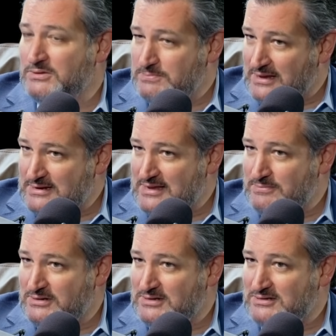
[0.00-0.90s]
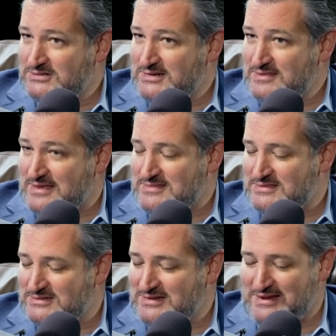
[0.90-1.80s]
But the Biden admin doesn't say that. And
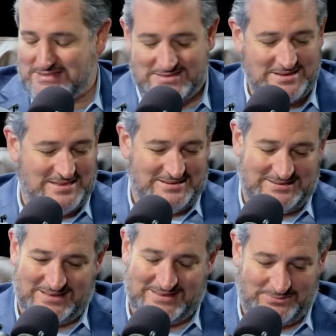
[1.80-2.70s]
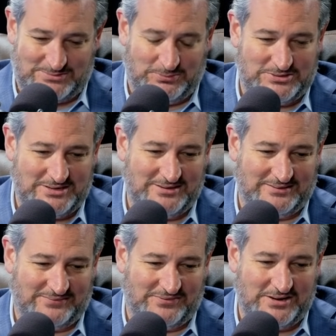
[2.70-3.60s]
then the second thing they said that was
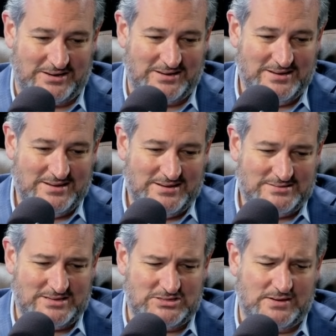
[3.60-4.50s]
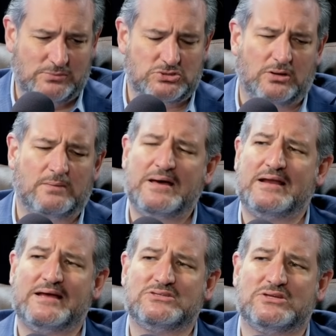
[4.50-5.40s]
particularly funny is they said it was all
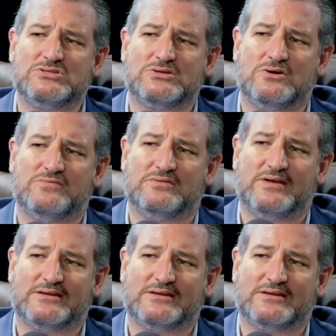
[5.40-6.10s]
about access to COVID